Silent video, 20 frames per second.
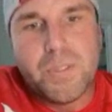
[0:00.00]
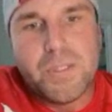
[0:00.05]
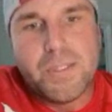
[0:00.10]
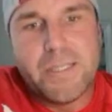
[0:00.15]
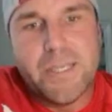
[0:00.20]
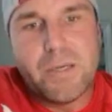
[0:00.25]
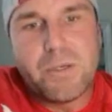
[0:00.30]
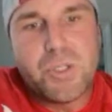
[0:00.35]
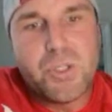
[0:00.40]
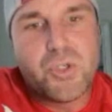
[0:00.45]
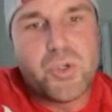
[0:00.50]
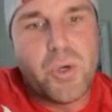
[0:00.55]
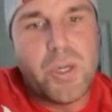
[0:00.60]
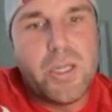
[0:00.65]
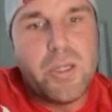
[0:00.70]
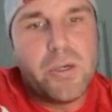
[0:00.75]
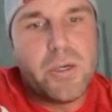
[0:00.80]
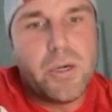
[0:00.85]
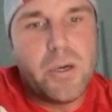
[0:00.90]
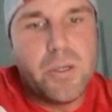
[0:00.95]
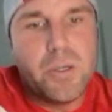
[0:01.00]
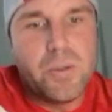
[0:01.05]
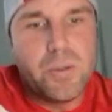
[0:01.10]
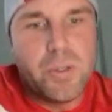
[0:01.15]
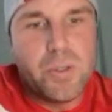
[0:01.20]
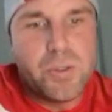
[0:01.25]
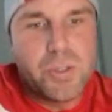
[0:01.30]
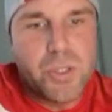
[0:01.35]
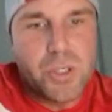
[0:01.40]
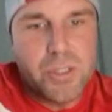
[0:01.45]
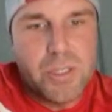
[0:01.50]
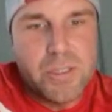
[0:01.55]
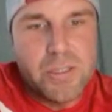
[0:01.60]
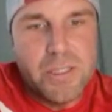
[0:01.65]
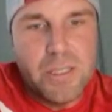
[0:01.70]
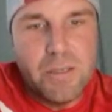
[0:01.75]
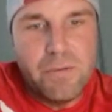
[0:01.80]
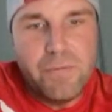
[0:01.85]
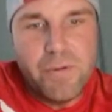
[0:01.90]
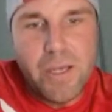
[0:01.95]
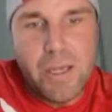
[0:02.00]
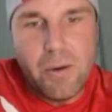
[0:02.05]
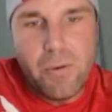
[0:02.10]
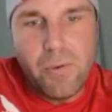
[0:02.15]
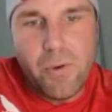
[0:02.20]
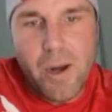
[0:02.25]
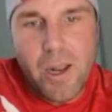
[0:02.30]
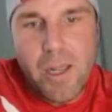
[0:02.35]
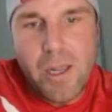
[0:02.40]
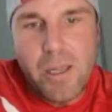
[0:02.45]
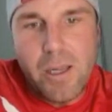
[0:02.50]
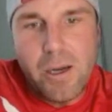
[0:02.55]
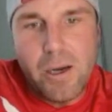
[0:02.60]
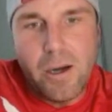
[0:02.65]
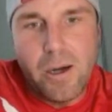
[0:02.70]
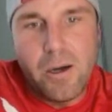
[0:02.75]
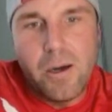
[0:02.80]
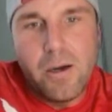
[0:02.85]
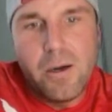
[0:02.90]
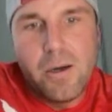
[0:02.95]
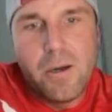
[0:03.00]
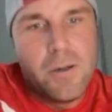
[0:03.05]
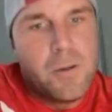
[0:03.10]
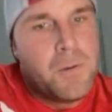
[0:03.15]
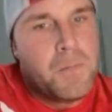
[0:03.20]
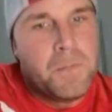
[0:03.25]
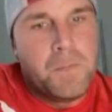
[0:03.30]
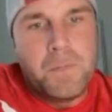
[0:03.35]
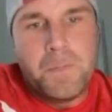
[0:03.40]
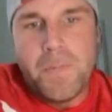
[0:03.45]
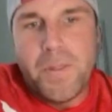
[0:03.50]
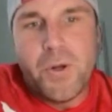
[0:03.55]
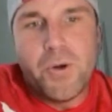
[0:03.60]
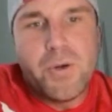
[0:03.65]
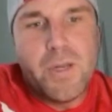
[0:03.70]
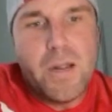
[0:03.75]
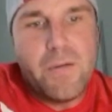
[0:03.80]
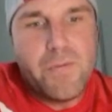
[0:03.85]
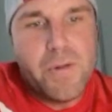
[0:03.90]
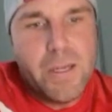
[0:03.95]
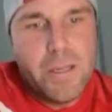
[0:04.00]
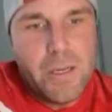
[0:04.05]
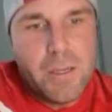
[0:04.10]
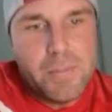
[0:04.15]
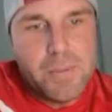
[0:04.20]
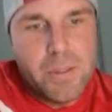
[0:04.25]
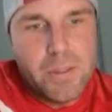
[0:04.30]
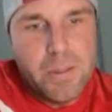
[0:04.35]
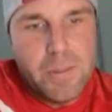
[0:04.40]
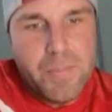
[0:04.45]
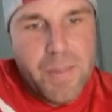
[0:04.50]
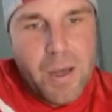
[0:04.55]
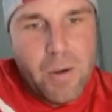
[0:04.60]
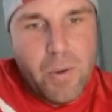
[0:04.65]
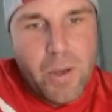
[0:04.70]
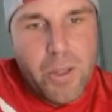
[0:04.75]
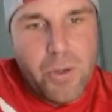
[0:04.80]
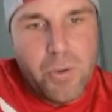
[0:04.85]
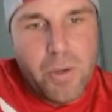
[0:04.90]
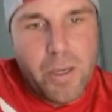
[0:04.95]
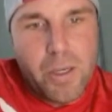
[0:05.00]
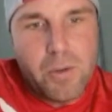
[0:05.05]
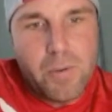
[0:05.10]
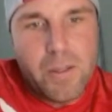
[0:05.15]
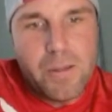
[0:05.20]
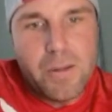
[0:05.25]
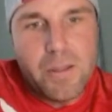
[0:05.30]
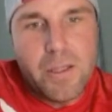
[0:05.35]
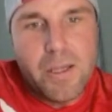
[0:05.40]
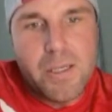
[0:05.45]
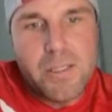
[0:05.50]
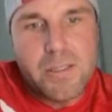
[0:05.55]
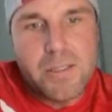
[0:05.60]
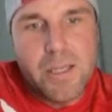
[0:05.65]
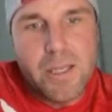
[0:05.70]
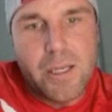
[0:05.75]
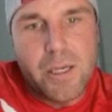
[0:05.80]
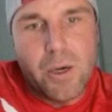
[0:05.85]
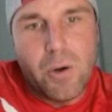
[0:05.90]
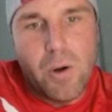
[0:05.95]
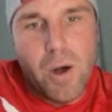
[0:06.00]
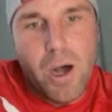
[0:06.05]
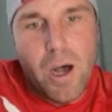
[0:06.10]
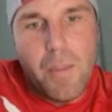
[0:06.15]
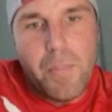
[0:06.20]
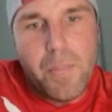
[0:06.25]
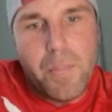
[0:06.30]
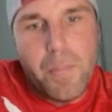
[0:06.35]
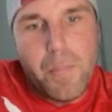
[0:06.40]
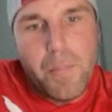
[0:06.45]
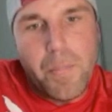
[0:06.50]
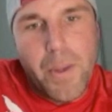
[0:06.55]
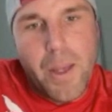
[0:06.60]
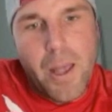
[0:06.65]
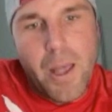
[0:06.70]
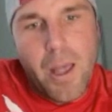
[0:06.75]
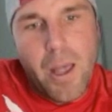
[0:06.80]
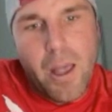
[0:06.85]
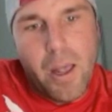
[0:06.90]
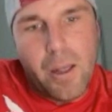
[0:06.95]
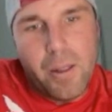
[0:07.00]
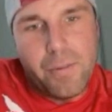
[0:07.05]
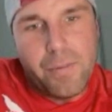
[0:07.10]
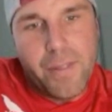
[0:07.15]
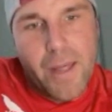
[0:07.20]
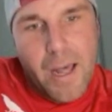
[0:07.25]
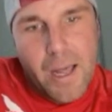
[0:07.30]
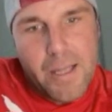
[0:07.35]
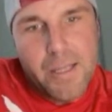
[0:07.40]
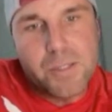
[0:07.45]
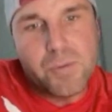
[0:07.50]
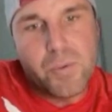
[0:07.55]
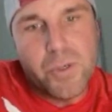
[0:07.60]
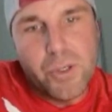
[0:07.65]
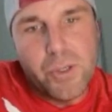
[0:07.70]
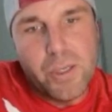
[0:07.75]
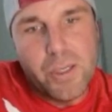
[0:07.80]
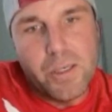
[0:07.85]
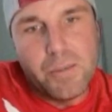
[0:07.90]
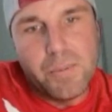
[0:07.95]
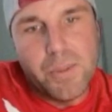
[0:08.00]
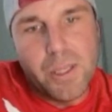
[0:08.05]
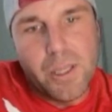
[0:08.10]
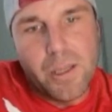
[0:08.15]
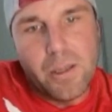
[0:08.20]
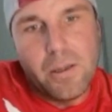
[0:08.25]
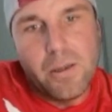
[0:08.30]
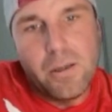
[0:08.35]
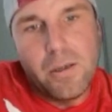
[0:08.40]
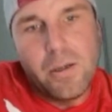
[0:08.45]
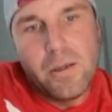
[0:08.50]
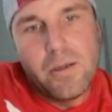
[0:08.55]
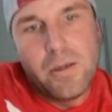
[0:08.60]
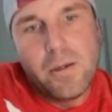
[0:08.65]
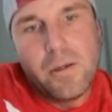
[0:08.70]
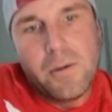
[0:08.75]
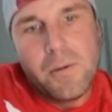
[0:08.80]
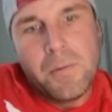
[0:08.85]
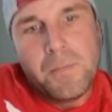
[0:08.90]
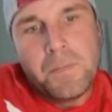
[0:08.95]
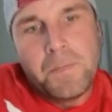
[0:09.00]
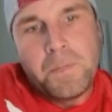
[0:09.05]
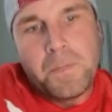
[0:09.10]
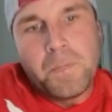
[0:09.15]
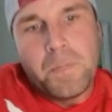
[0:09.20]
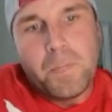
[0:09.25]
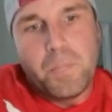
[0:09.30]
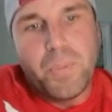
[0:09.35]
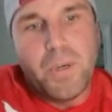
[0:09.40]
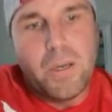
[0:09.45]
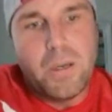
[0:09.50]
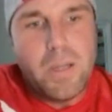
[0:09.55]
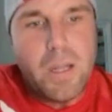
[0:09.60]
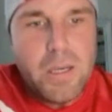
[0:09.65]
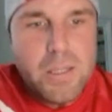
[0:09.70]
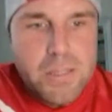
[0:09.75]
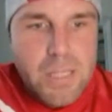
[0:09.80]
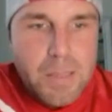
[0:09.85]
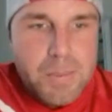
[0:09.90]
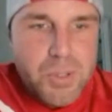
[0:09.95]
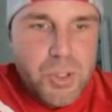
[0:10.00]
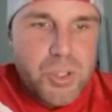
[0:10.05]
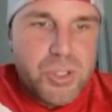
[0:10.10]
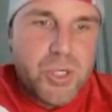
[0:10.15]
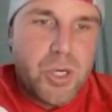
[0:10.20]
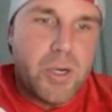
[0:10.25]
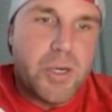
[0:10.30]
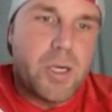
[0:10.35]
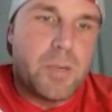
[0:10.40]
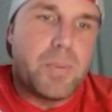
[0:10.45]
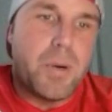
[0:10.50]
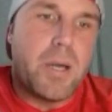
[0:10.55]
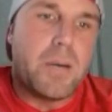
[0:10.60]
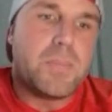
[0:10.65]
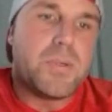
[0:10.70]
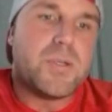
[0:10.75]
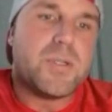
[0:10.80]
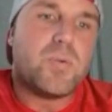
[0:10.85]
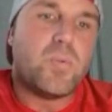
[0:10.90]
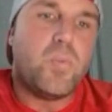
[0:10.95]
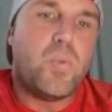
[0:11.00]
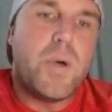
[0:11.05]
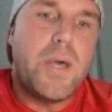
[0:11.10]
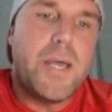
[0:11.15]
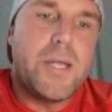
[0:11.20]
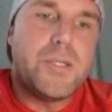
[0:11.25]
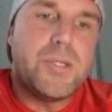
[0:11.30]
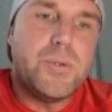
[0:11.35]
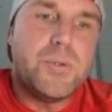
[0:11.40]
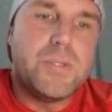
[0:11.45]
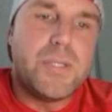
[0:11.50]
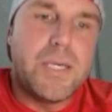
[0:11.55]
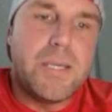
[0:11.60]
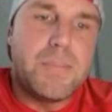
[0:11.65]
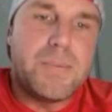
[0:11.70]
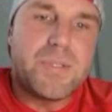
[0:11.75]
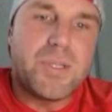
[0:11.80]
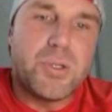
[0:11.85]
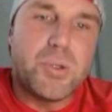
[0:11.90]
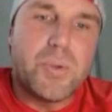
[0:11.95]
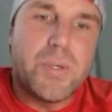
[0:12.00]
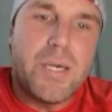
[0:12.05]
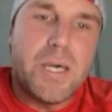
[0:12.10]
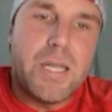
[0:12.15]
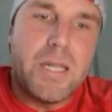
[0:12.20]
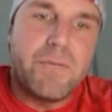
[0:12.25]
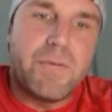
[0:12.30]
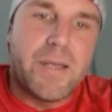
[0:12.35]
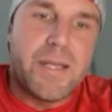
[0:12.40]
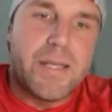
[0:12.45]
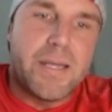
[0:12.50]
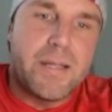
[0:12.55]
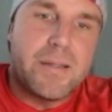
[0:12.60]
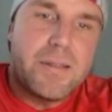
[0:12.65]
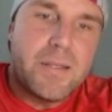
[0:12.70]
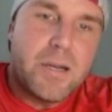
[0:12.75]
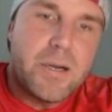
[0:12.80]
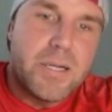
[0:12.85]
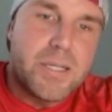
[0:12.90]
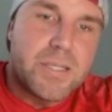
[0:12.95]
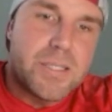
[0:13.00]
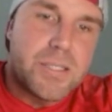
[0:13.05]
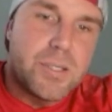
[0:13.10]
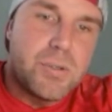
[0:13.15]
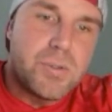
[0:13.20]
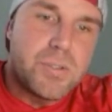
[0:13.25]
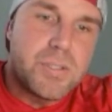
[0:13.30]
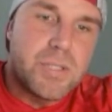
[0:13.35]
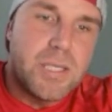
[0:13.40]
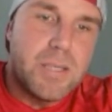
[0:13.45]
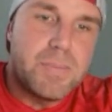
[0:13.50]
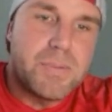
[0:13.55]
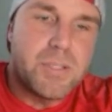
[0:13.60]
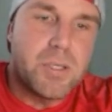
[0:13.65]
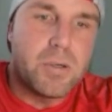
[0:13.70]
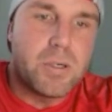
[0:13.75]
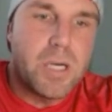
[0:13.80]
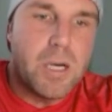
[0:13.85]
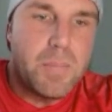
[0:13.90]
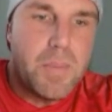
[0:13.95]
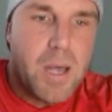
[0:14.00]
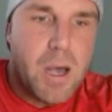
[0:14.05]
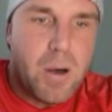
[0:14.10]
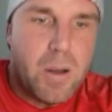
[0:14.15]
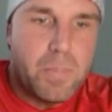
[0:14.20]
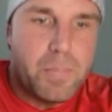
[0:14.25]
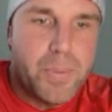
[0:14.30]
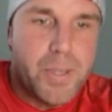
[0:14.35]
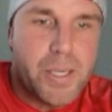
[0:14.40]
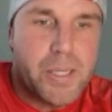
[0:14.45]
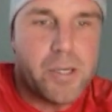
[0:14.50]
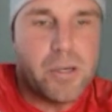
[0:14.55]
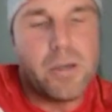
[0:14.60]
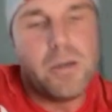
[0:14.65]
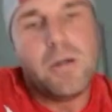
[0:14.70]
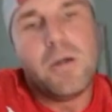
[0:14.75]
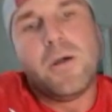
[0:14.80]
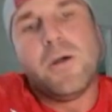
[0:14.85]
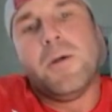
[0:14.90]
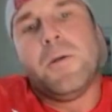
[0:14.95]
See how straight you go? You start to deviate right here. You're never getting up to the lip that way. You got to go like this and go up. Bang. That is where you need to be. But a lot of times you're starting your bottom turns way too deep, so you can't even get there, and it's too steep. So come out and pick your